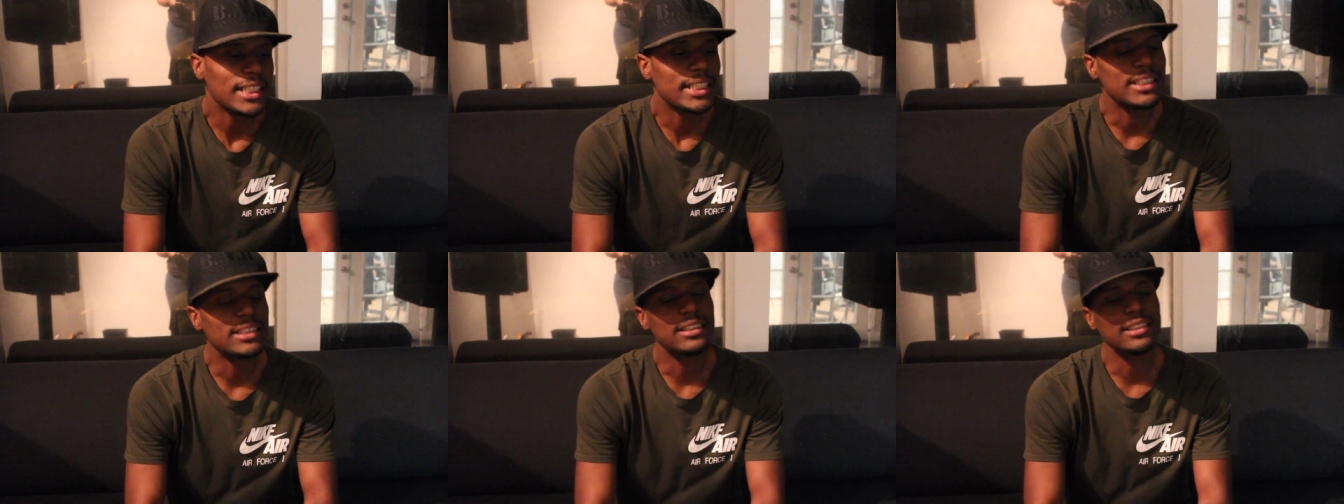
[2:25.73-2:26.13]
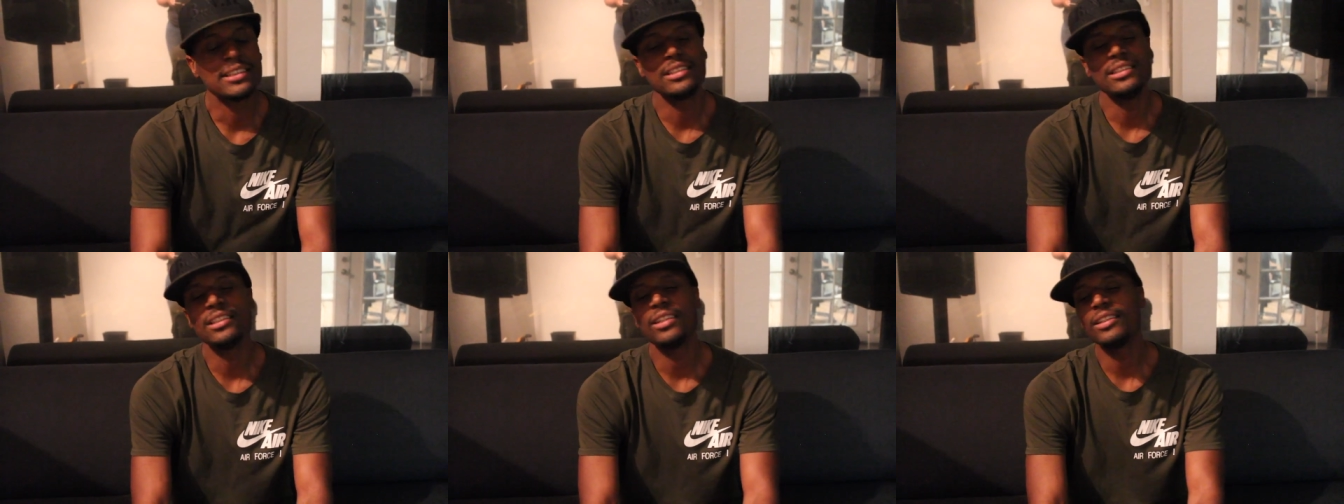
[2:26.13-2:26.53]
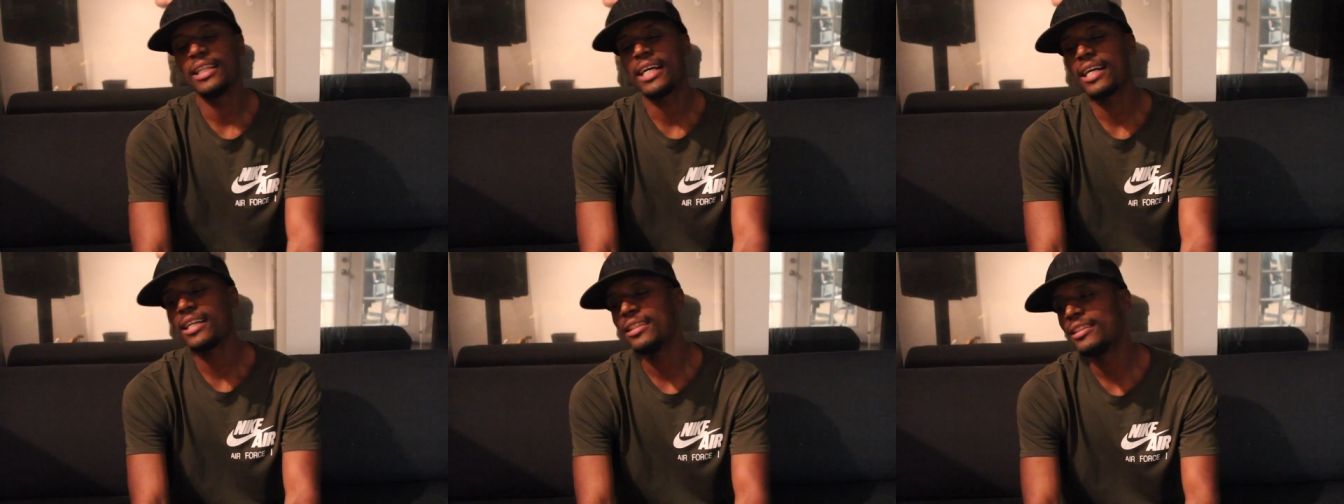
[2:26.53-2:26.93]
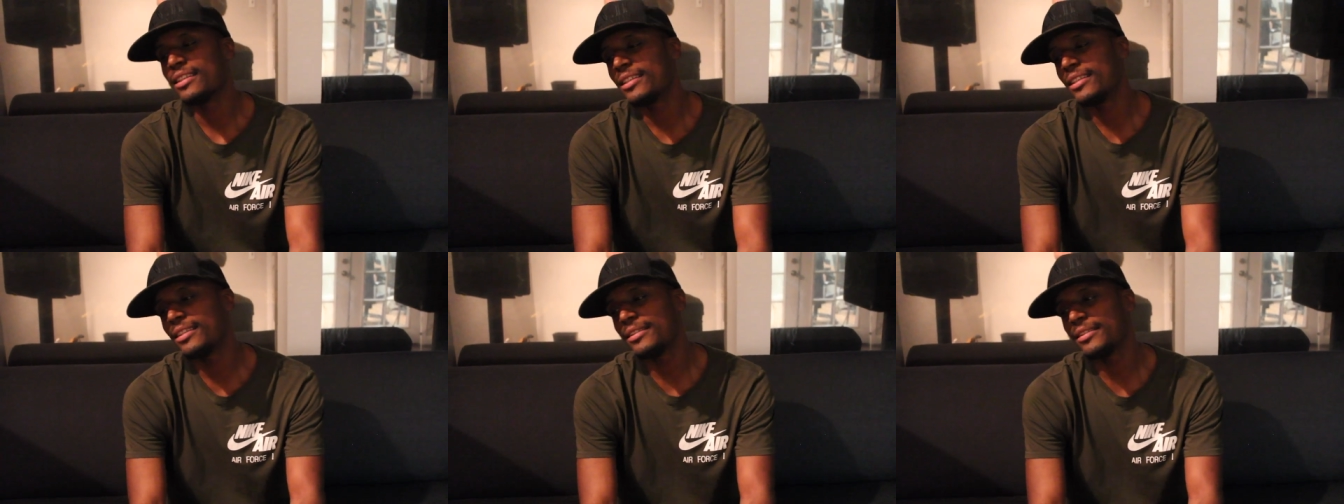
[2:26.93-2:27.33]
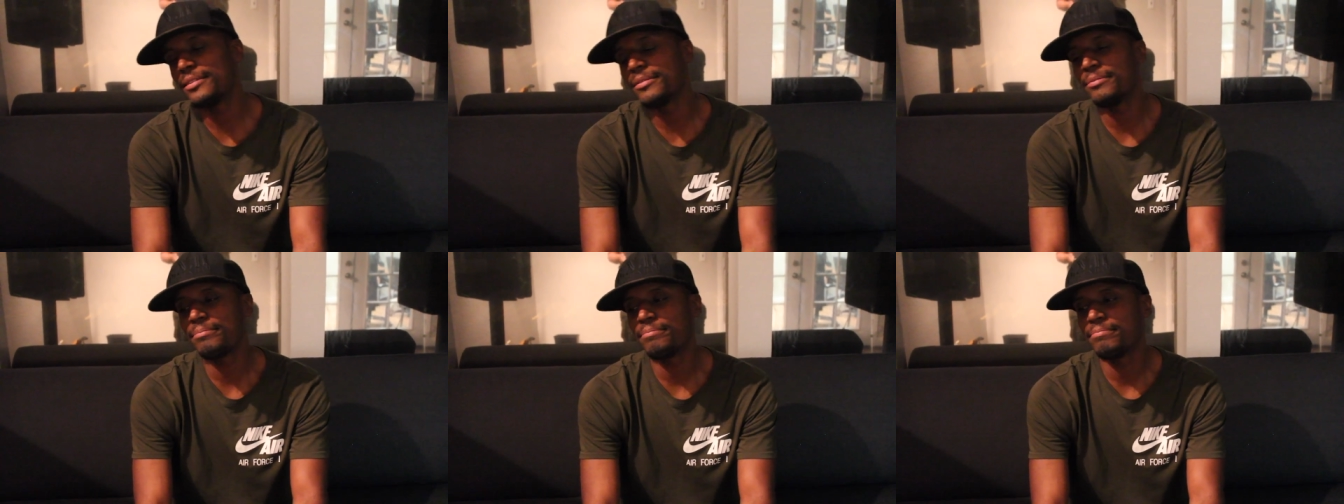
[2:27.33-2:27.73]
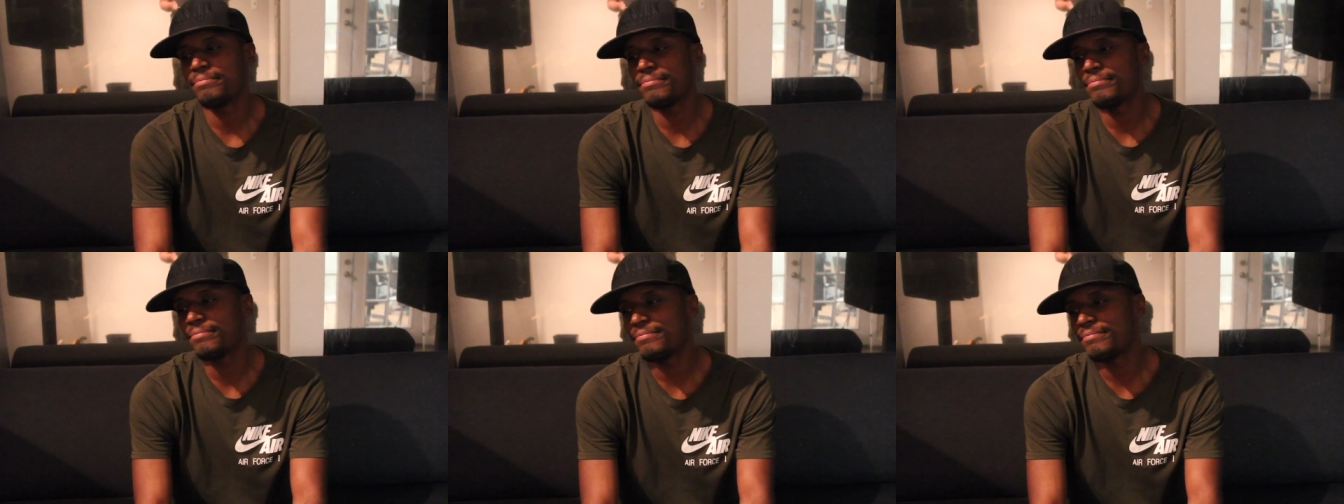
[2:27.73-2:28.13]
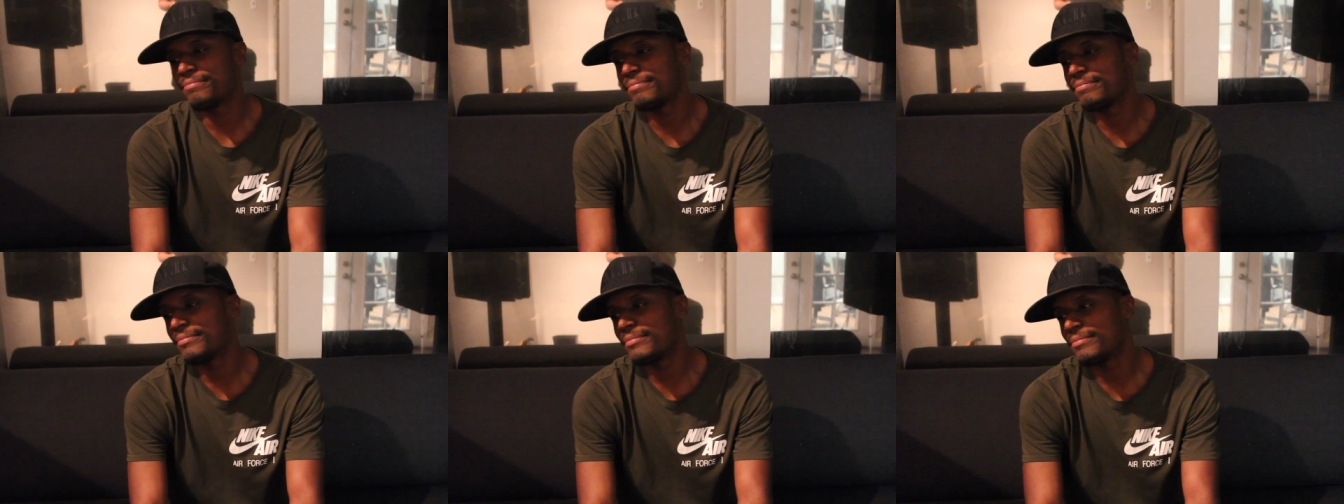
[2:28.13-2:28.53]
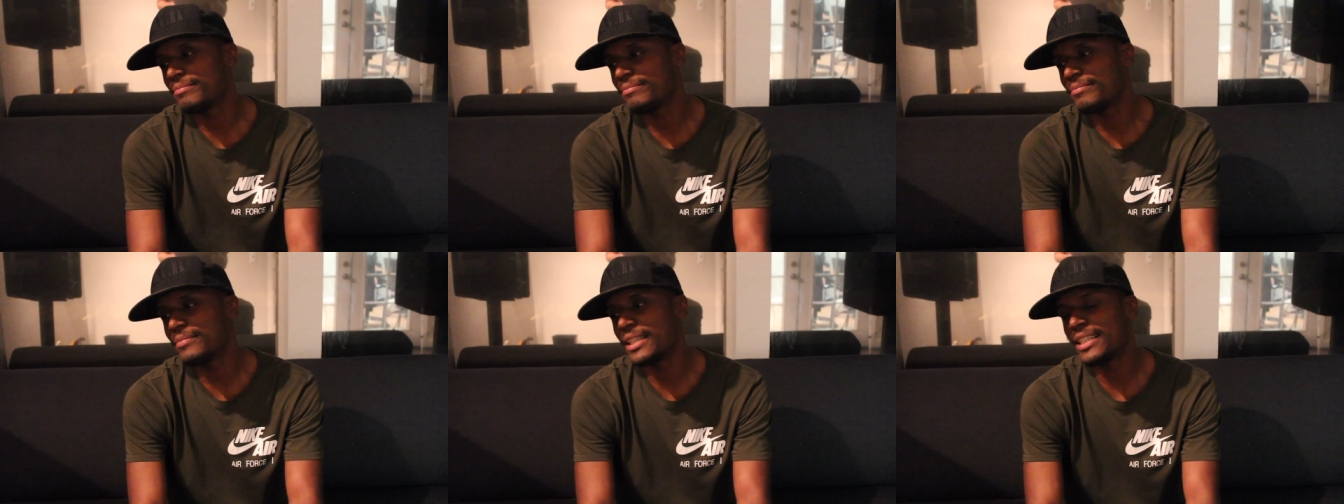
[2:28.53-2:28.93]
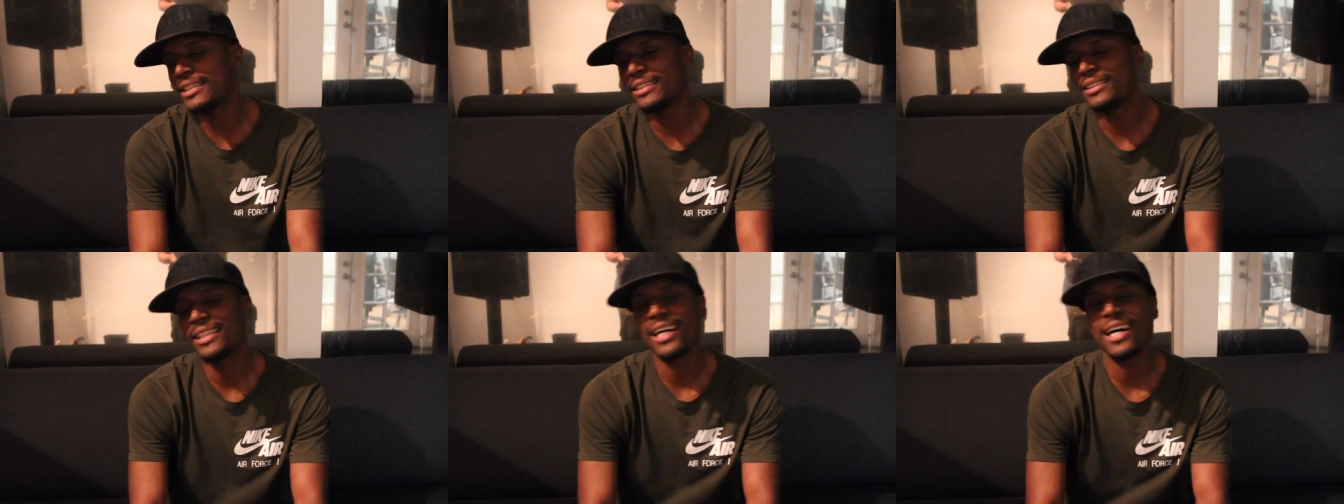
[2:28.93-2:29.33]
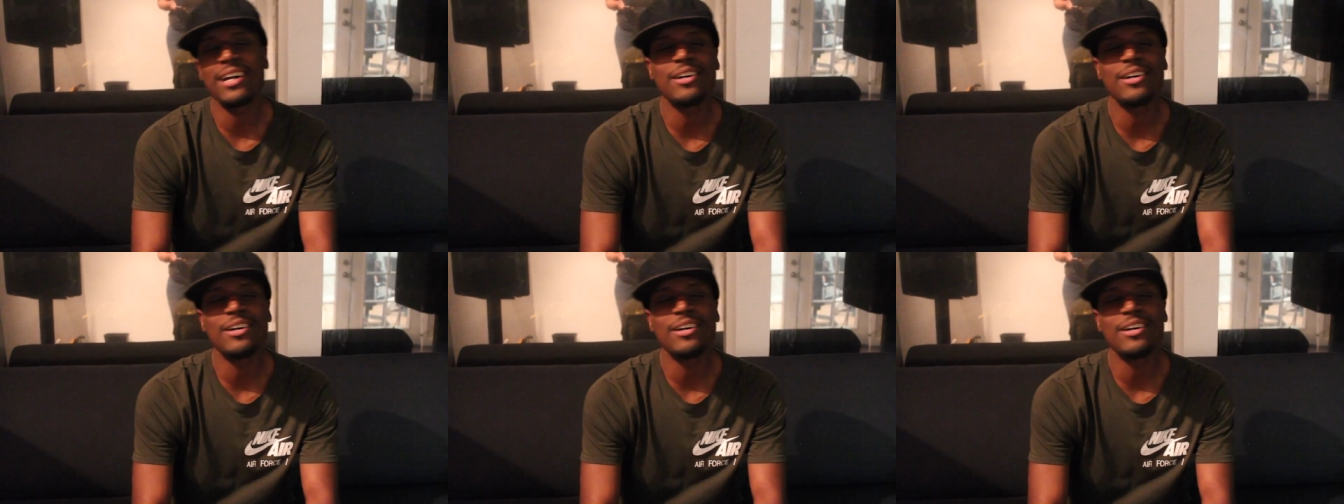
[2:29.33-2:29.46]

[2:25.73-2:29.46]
it's just you know a lot of it's just not.